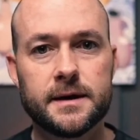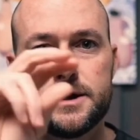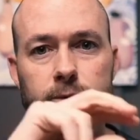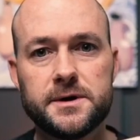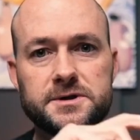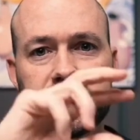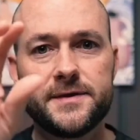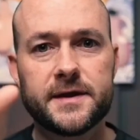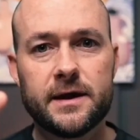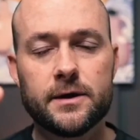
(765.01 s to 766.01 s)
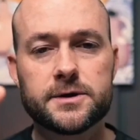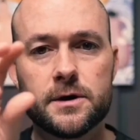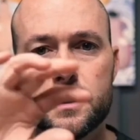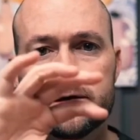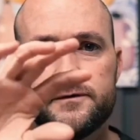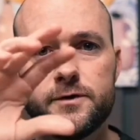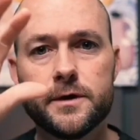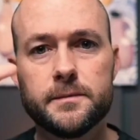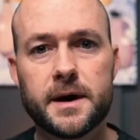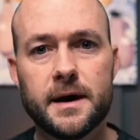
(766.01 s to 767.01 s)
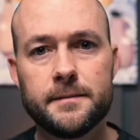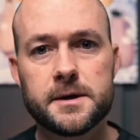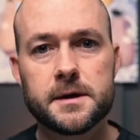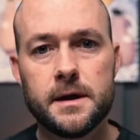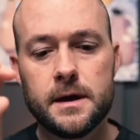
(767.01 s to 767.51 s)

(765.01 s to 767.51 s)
and you understand the character arc of who you're becoming,